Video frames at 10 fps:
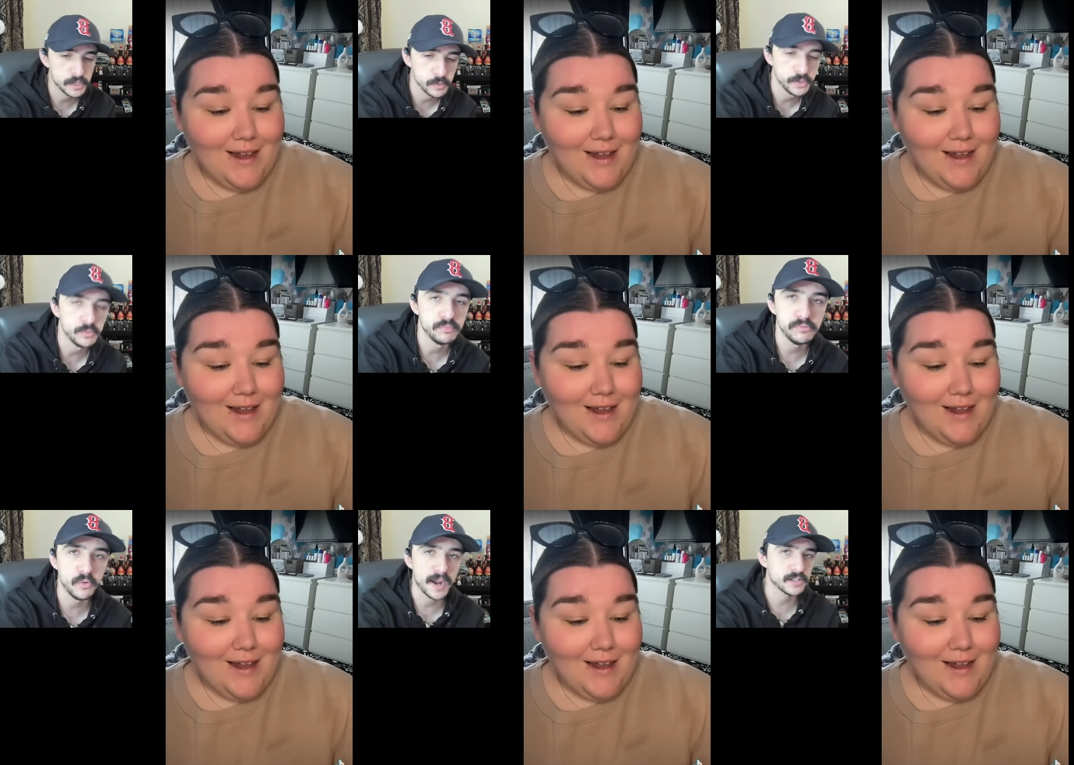Speaker 1: where you you
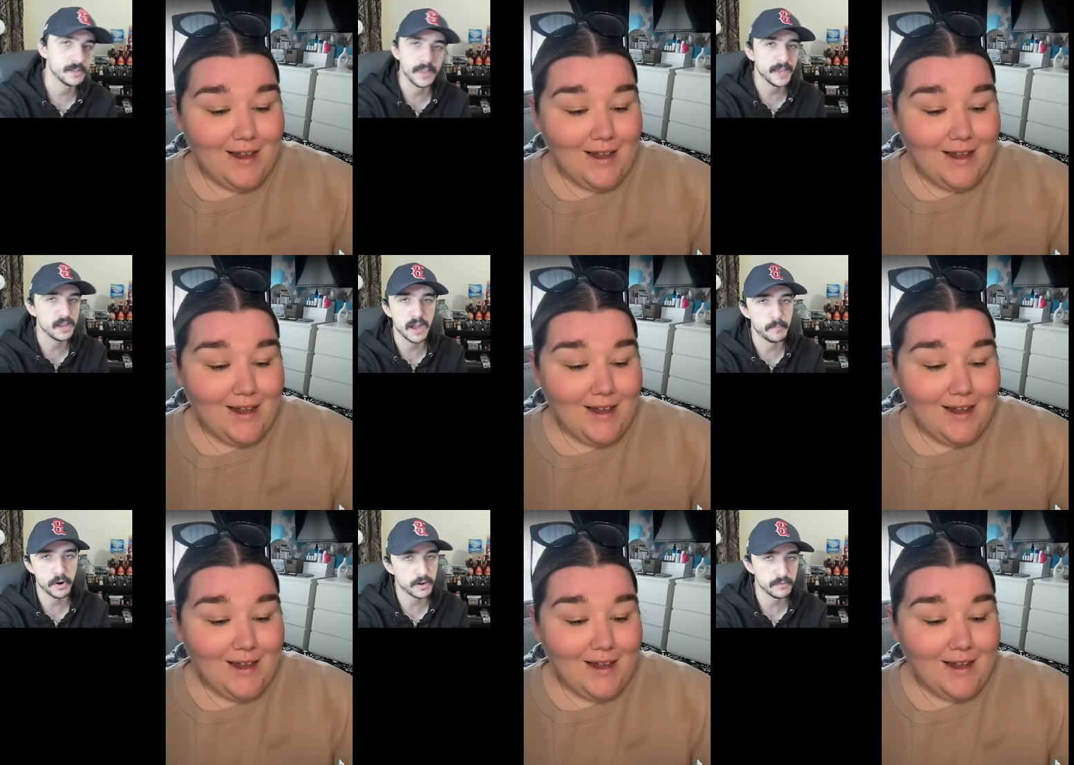actually like and got
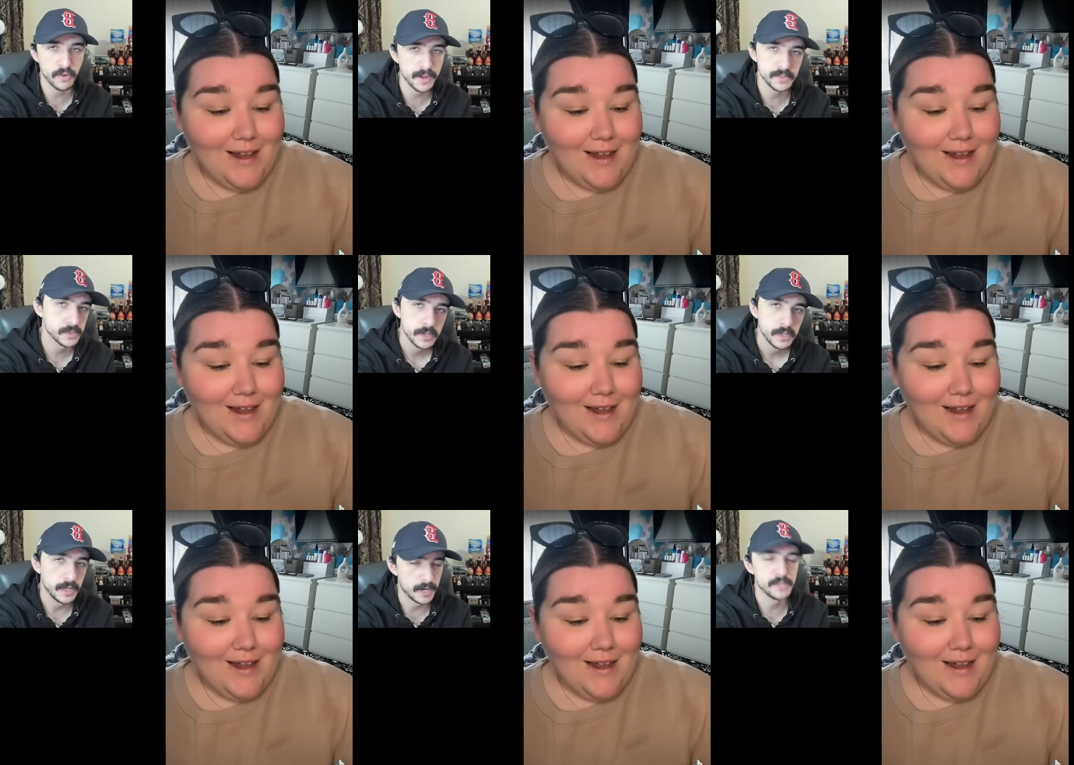burger and fries
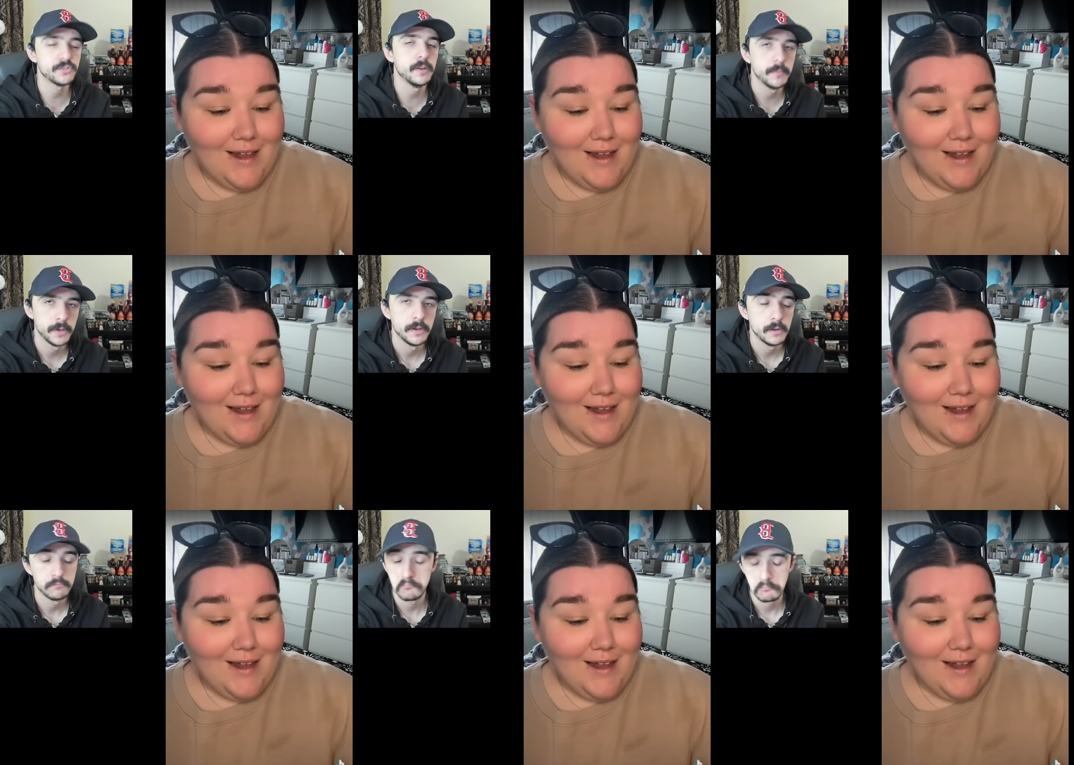and ice cream."
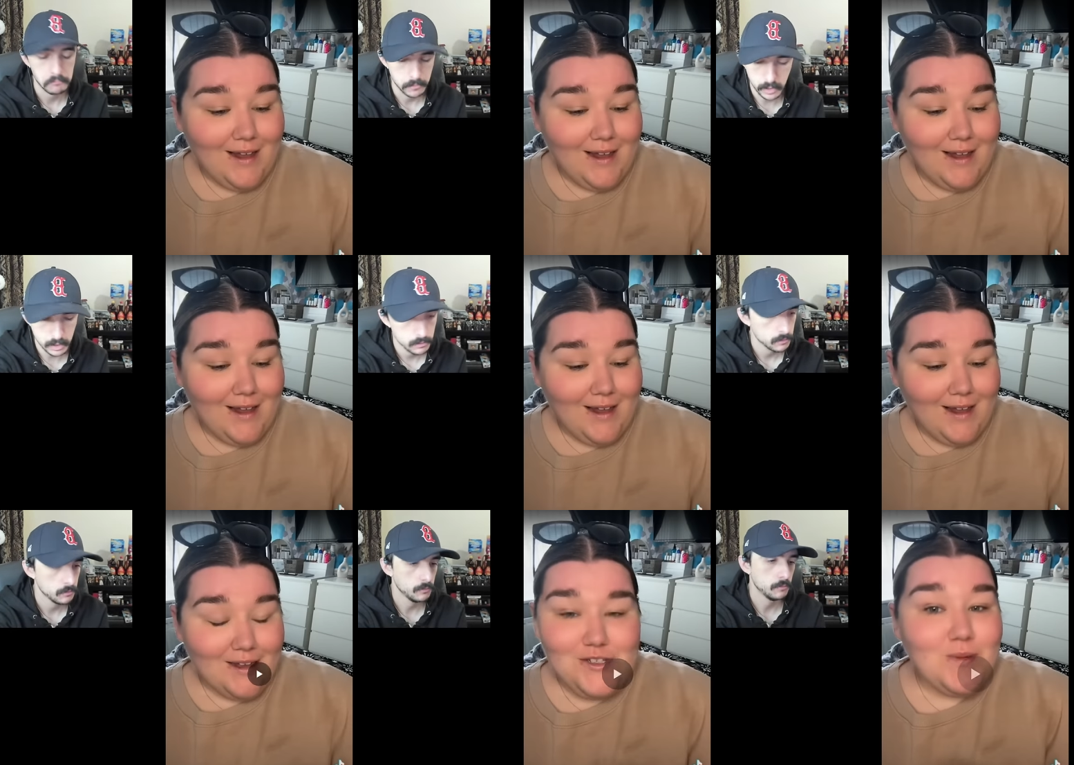
Speaker 2: Okay. I
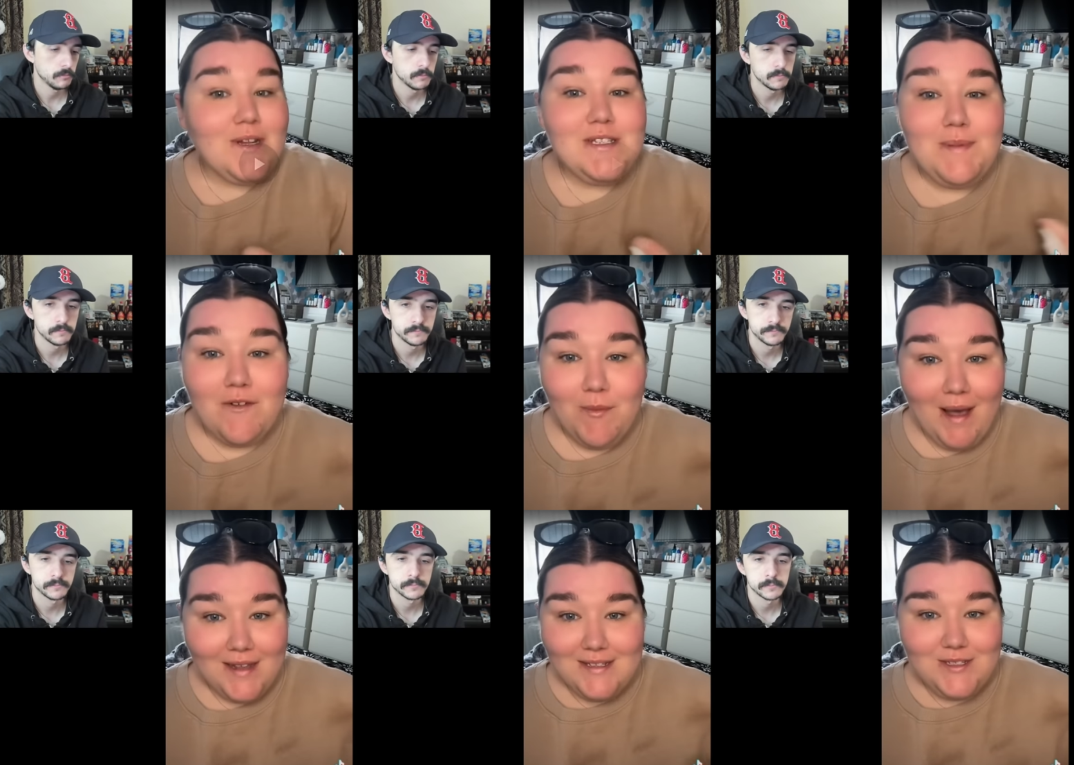just want it to be a
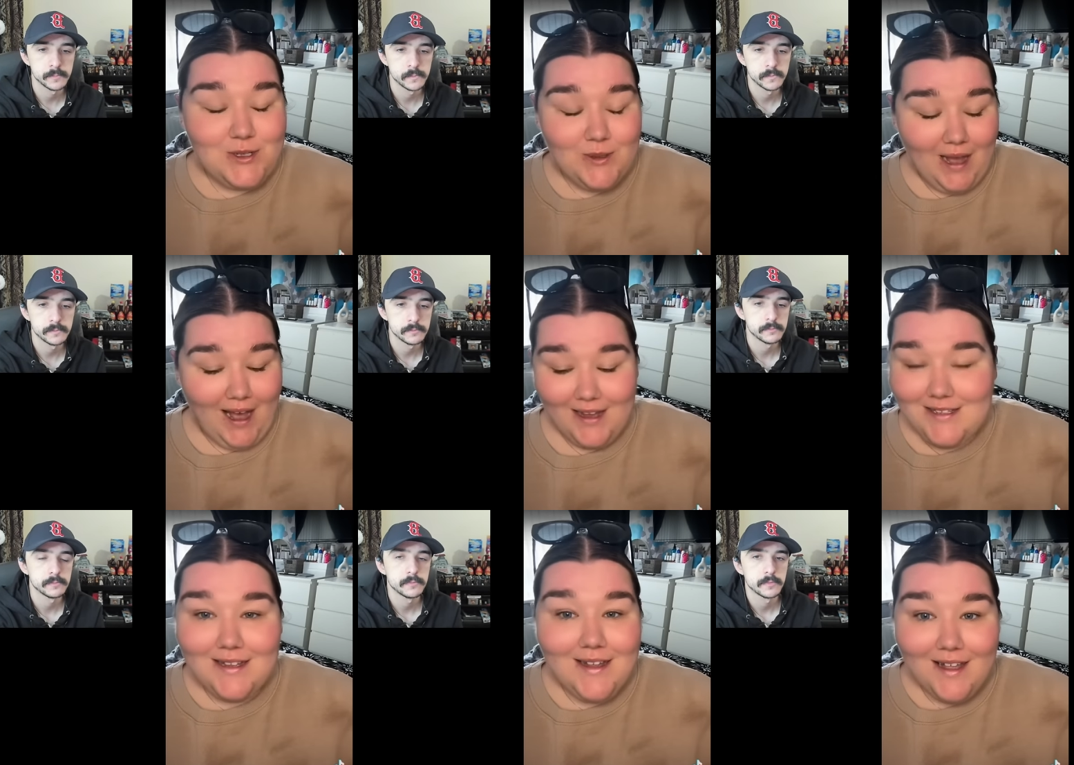reminder to you guys
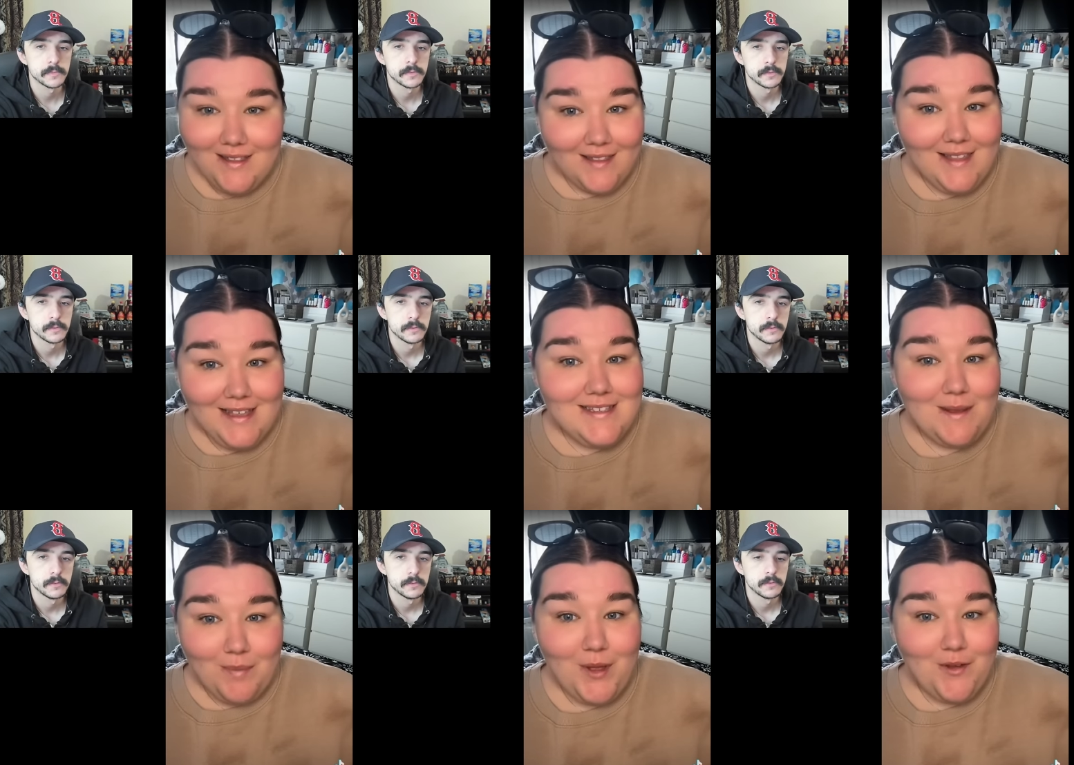that these
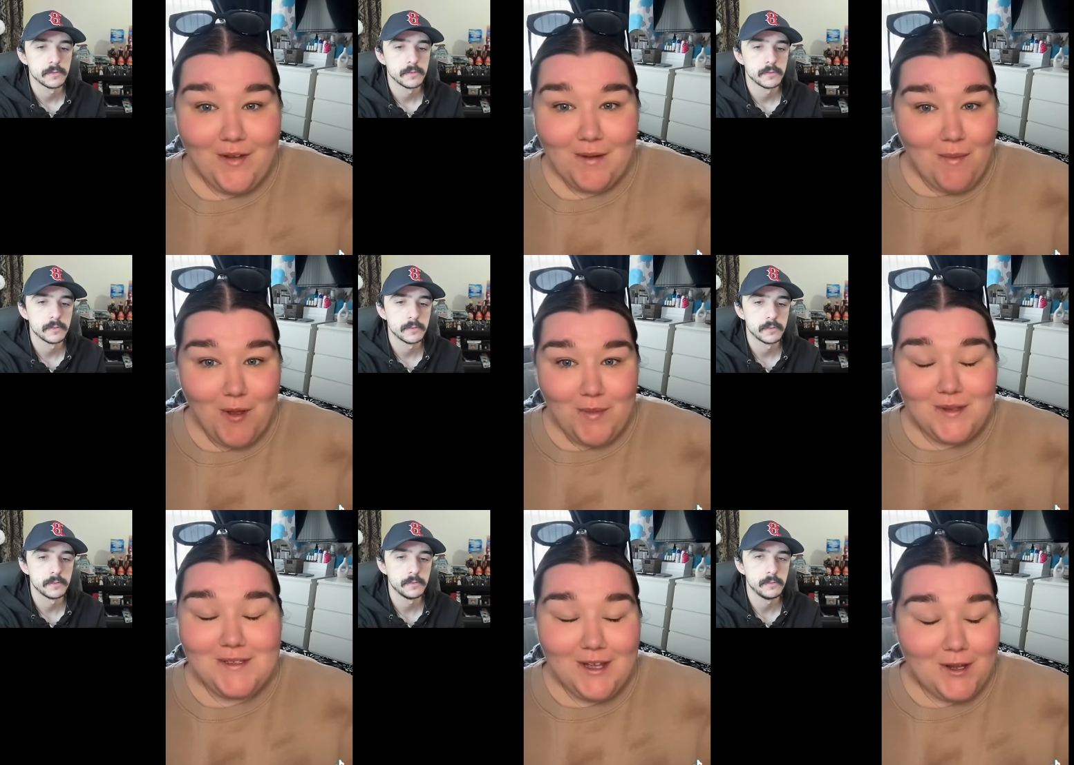imperfect
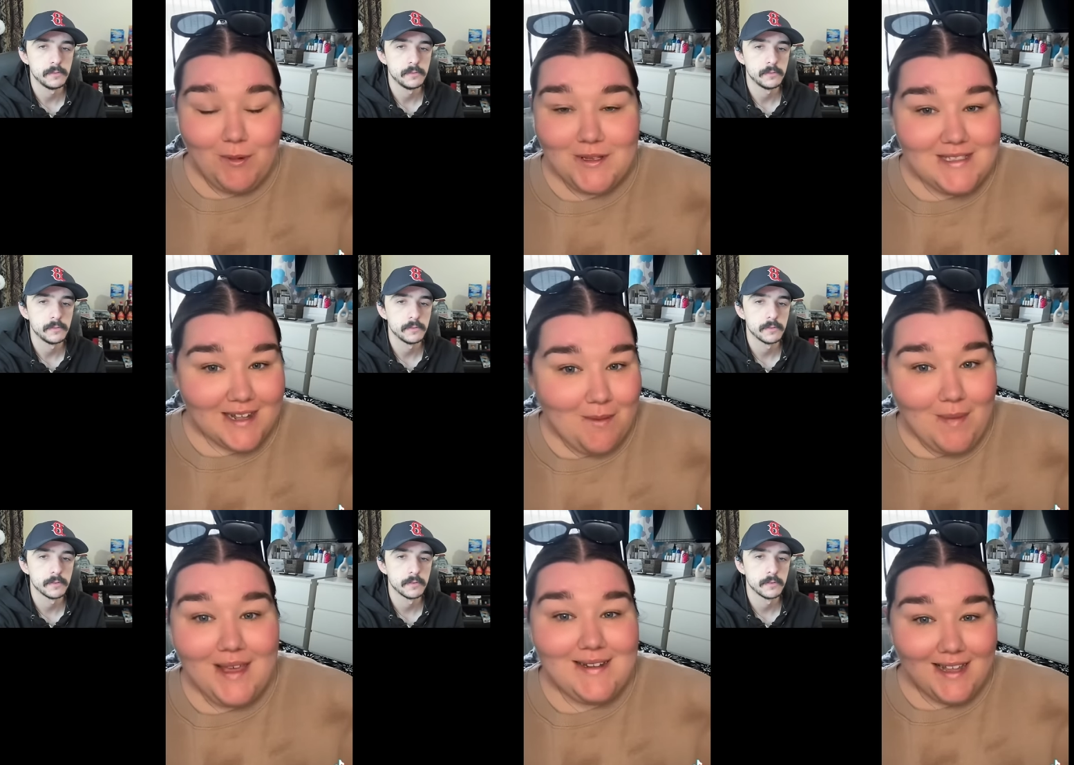moments are the ones that can make
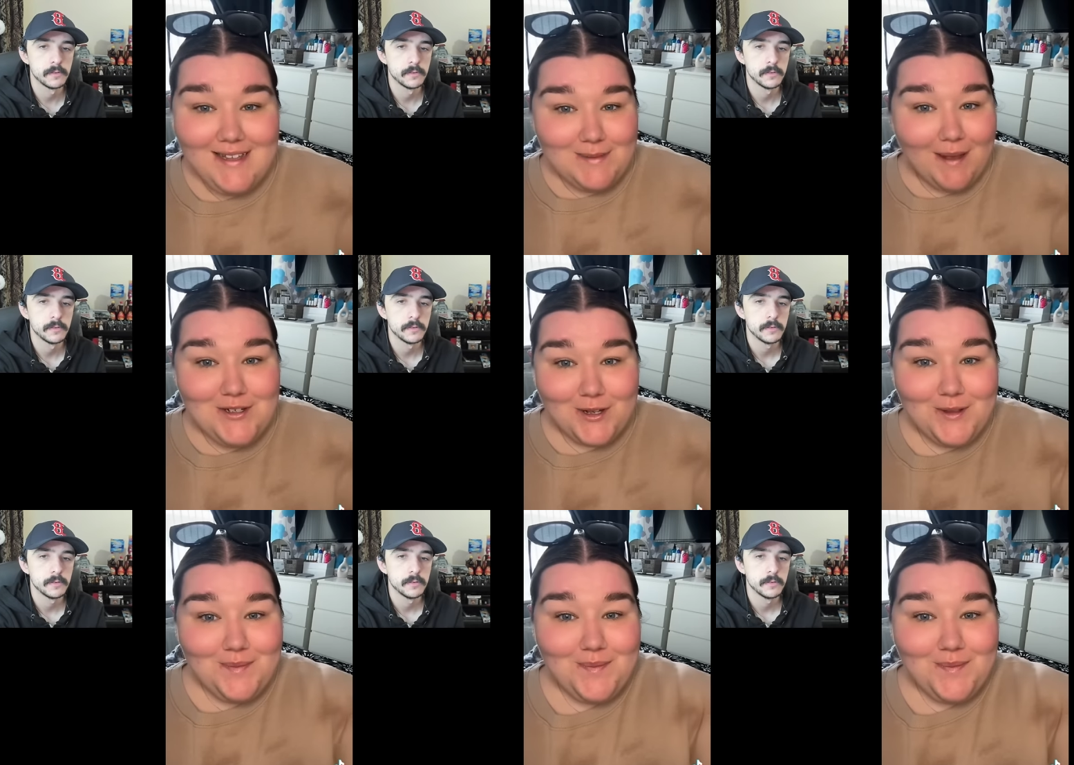a date special.